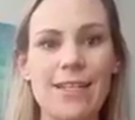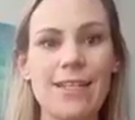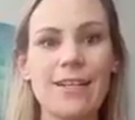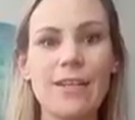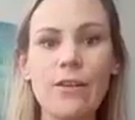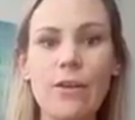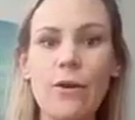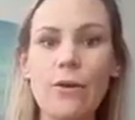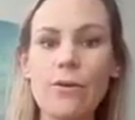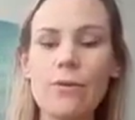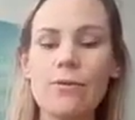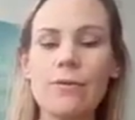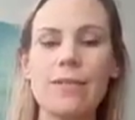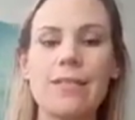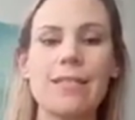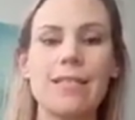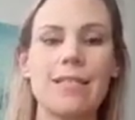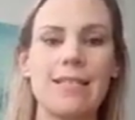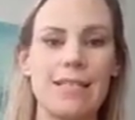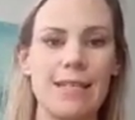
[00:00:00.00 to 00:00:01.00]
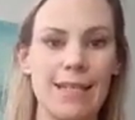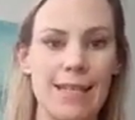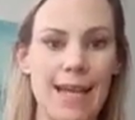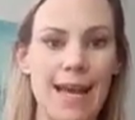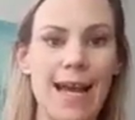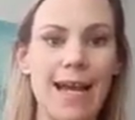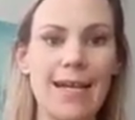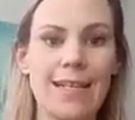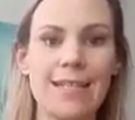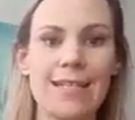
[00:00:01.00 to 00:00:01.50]
And the longer it
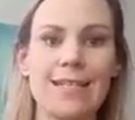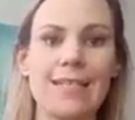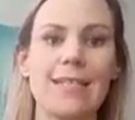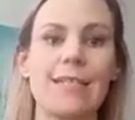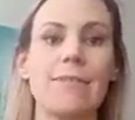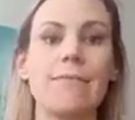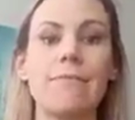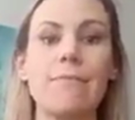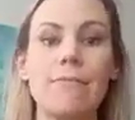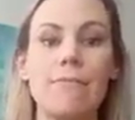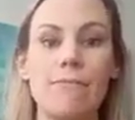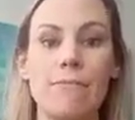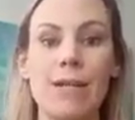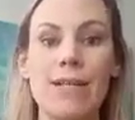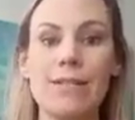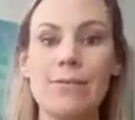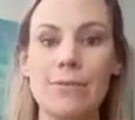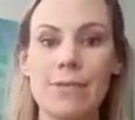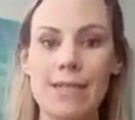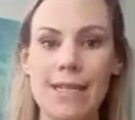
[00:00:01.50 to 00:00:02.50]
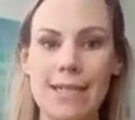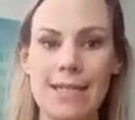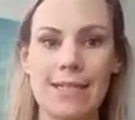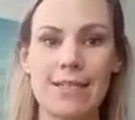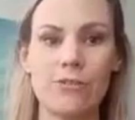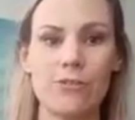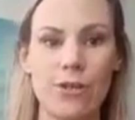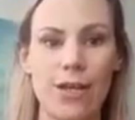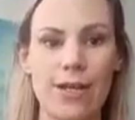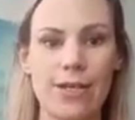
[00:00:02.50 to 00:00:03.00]
lasts and the muscle stays
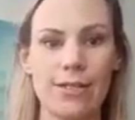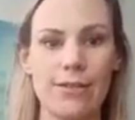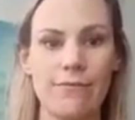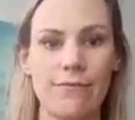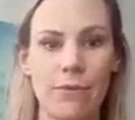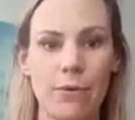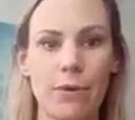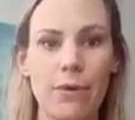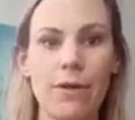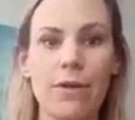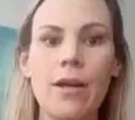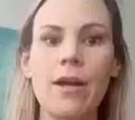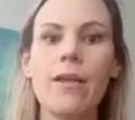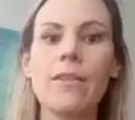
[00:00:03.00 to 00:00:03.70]
contracted for,